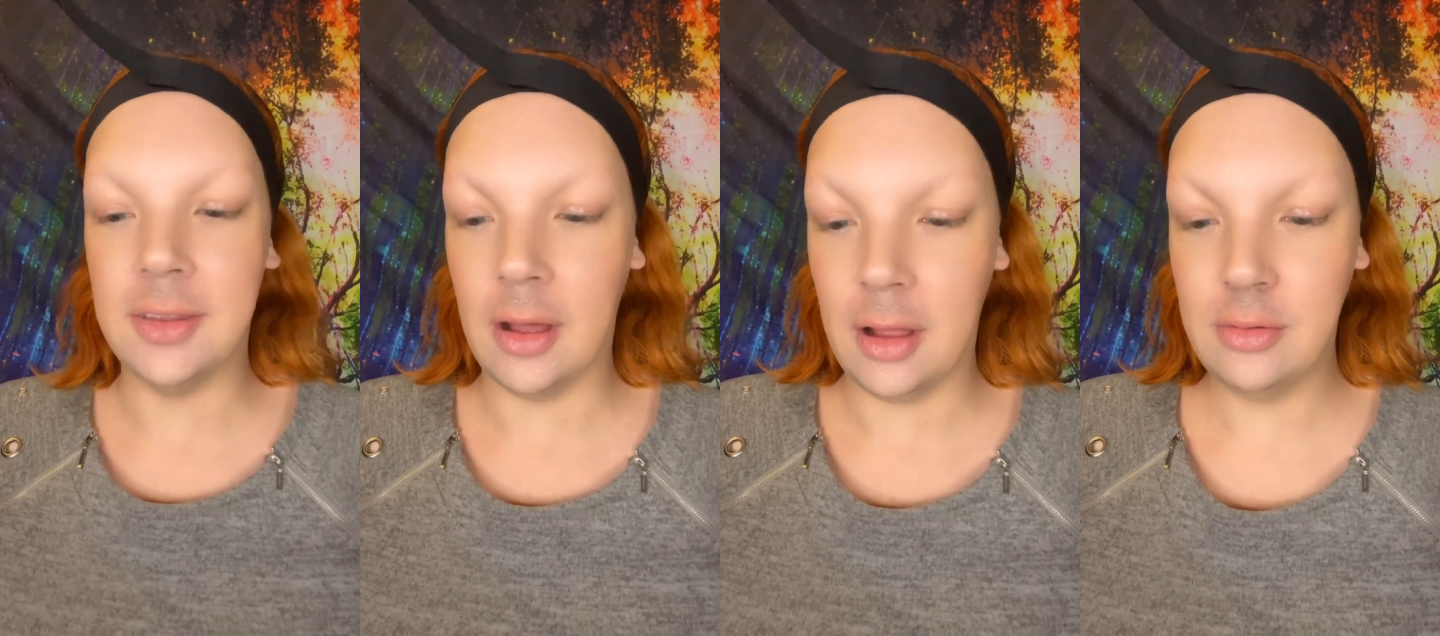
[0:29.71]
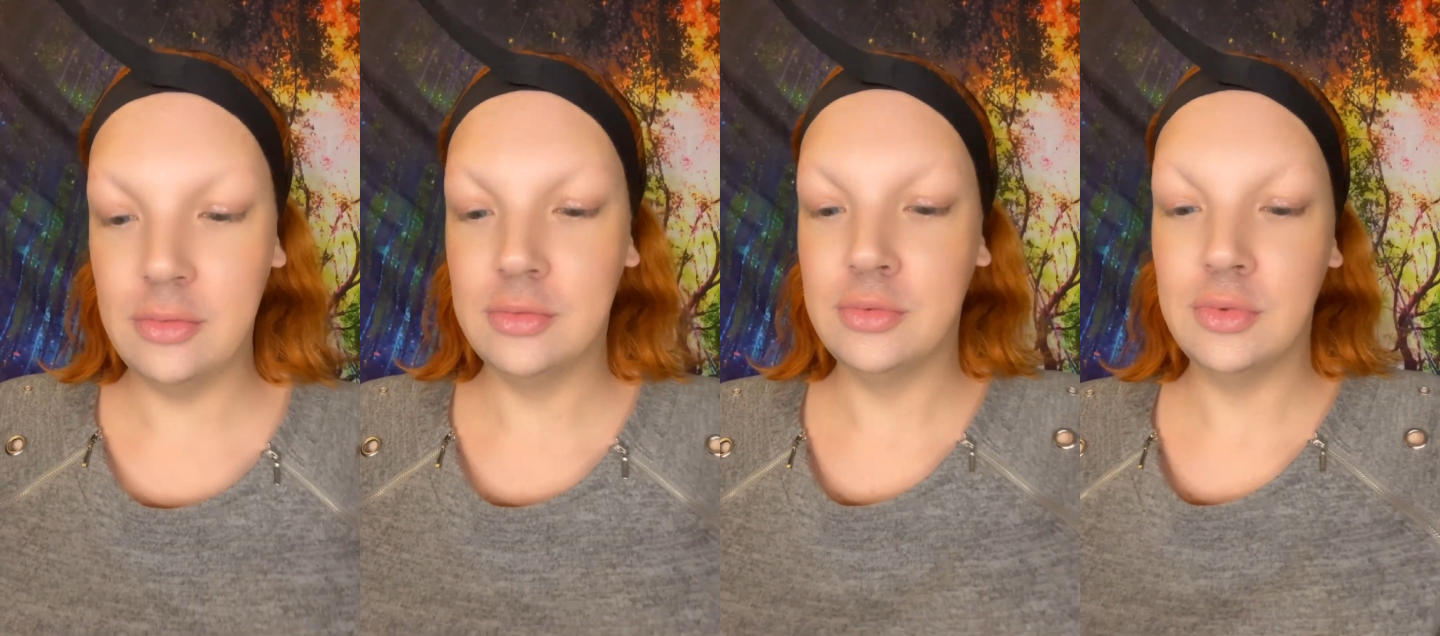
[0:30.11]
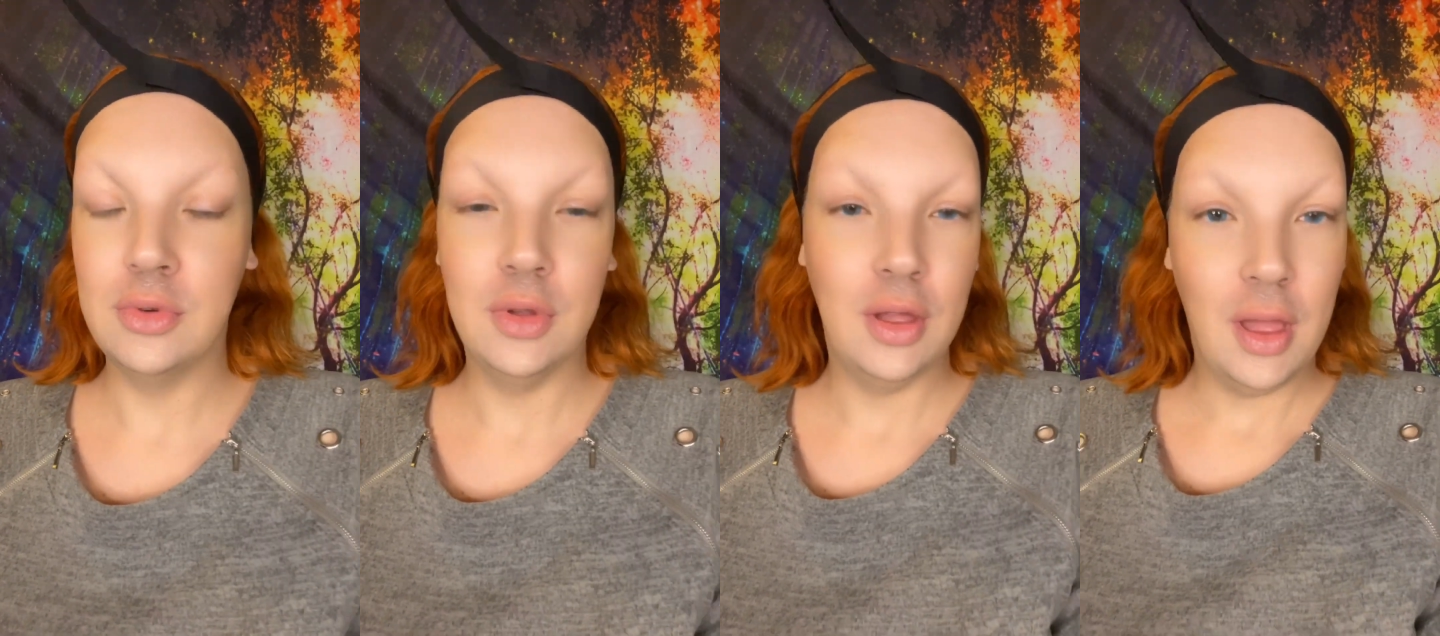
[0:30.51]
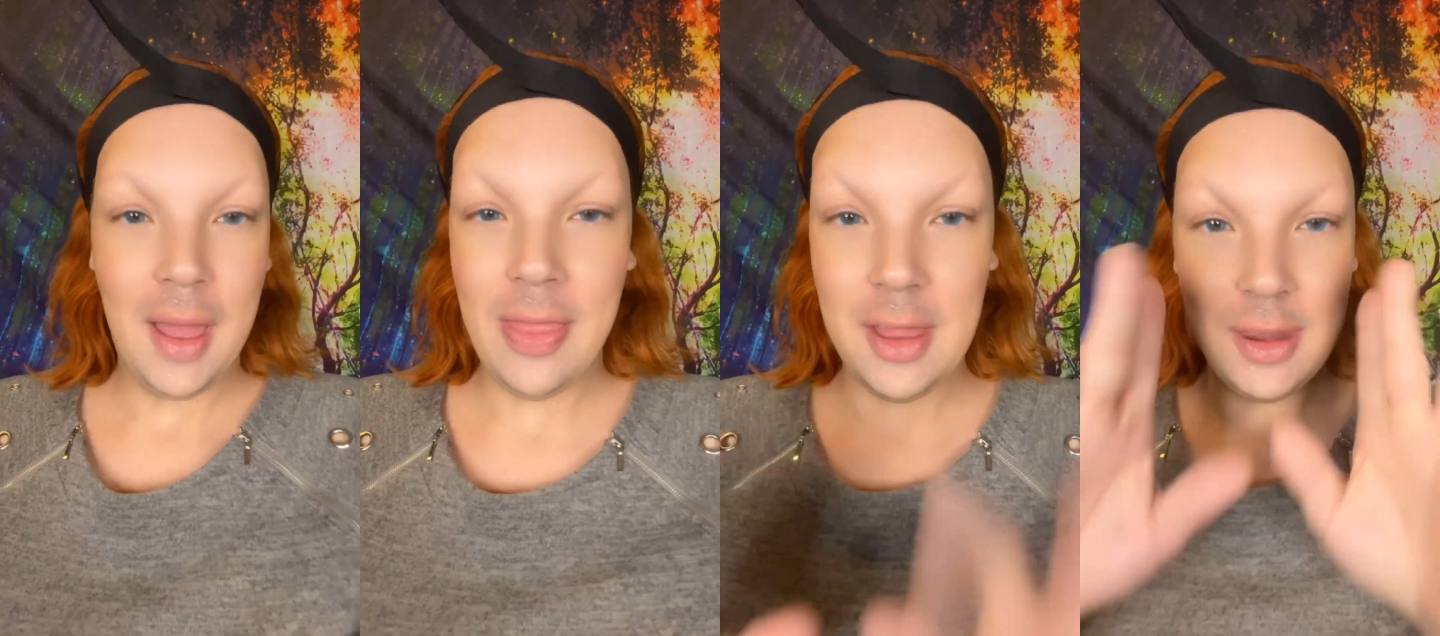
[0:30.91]
on.
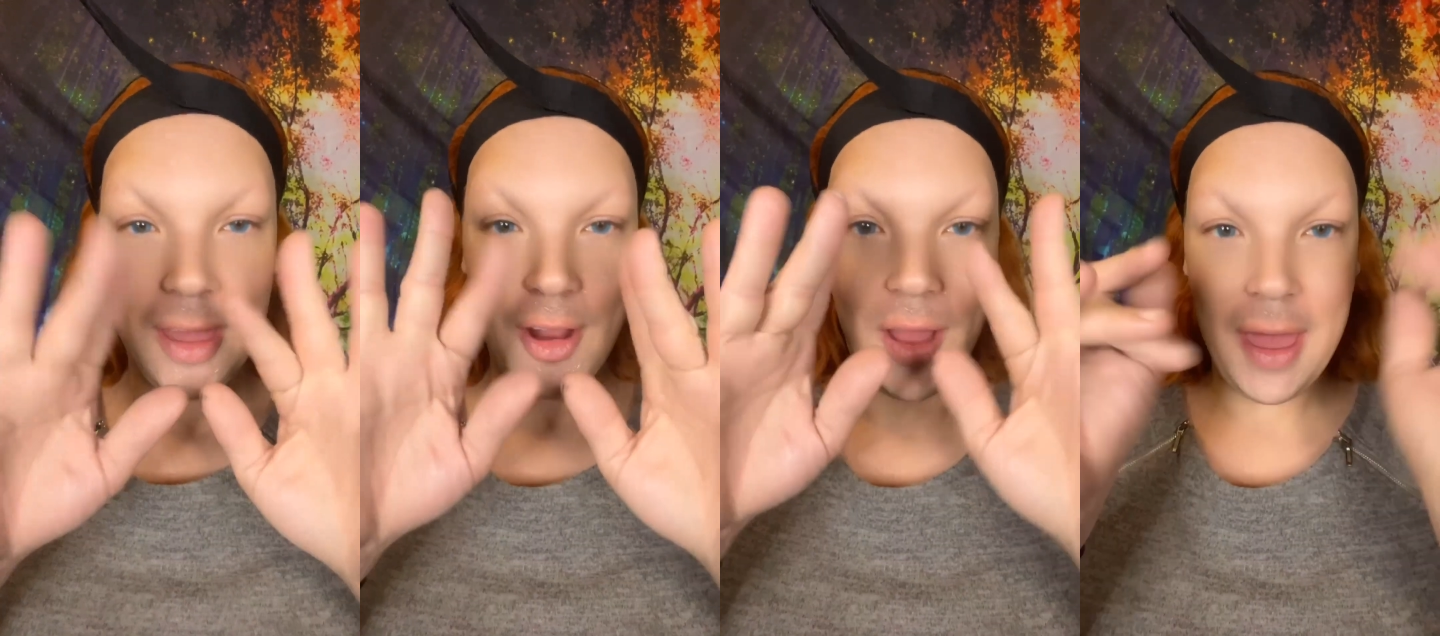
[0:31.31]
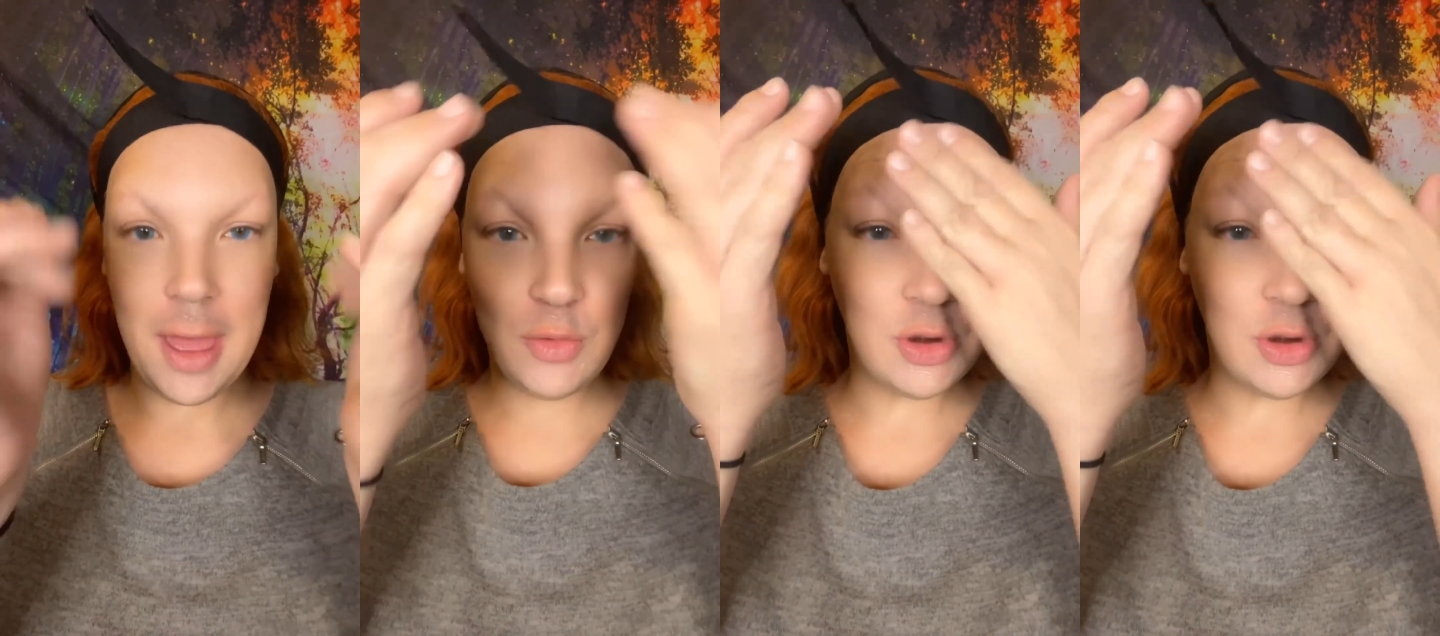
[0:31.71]
And take your hands, we're